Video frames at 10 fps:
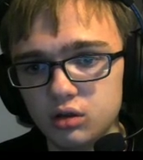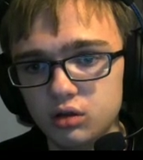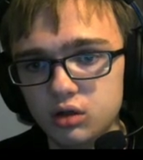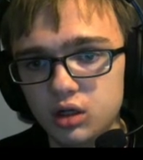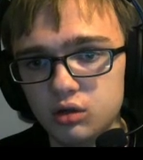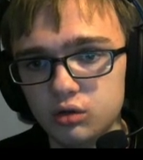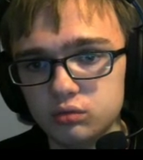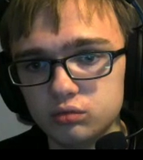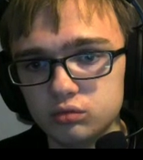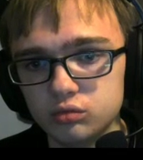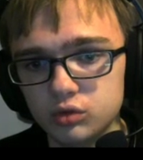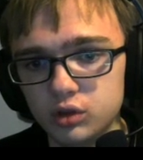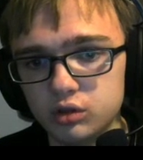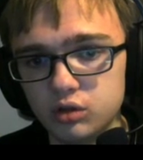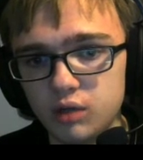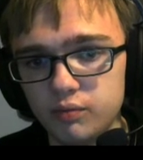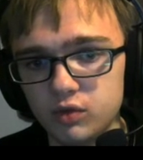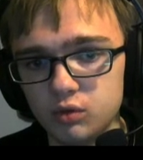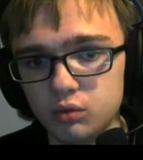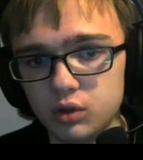Alright. Holy crap.
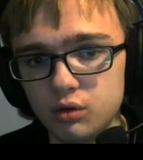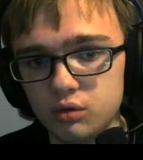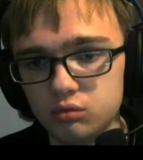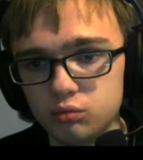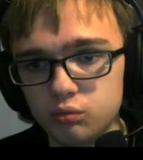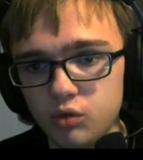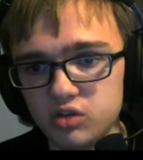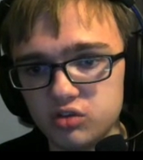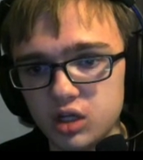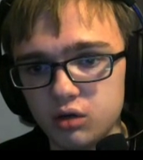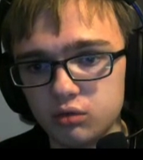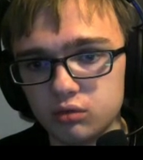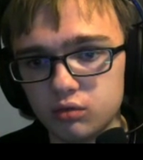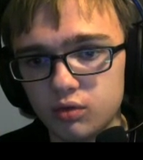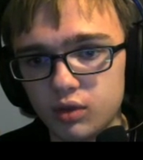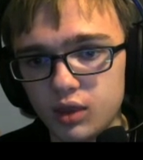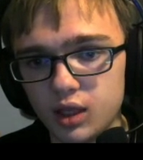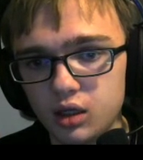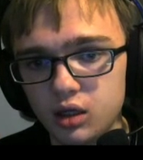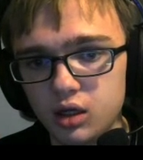We're going west now.
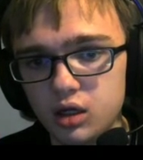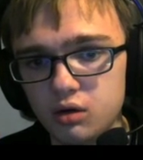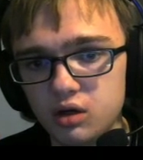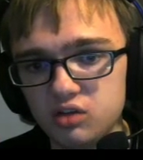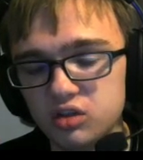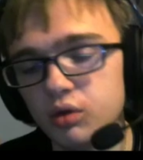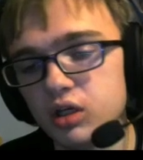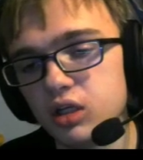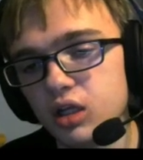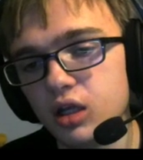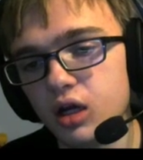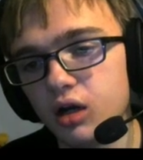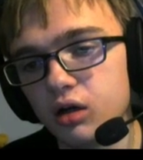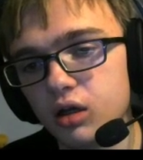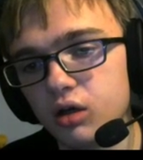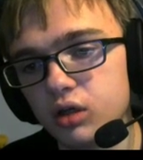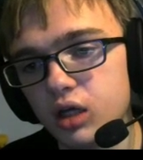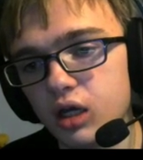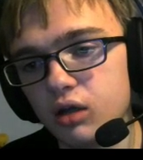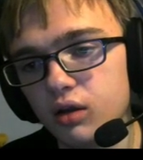Oh, I see what you did there.
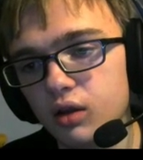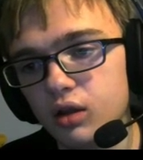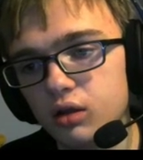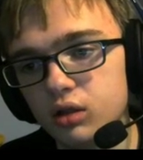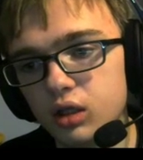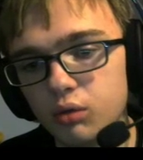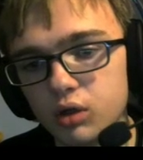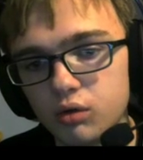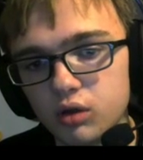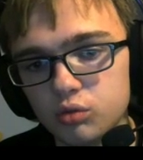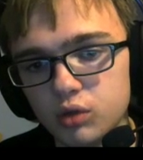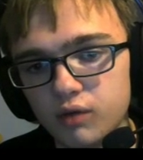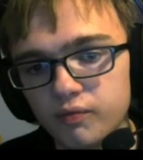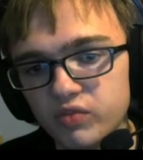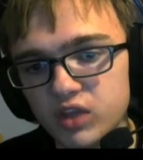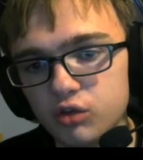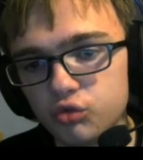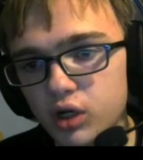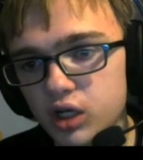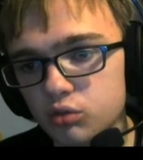Okay. Yeah, we're going this way. This
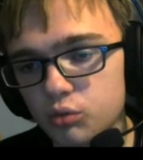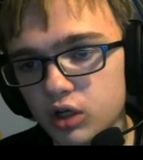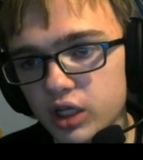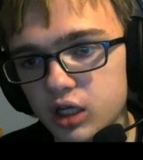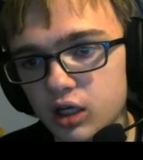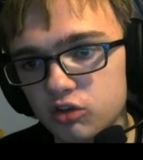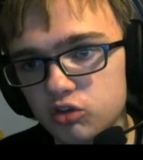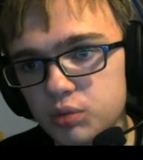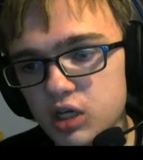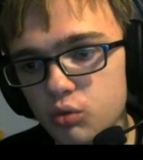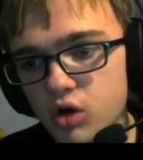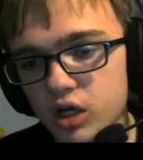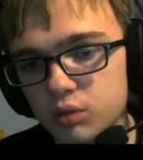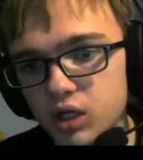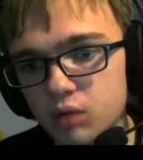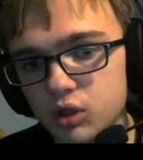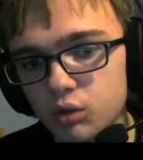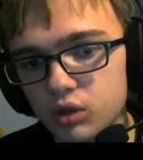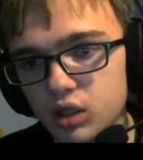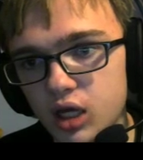running is more like a speed walk, but I'm good
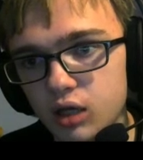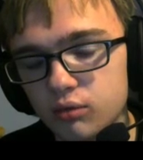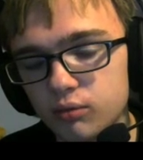with that.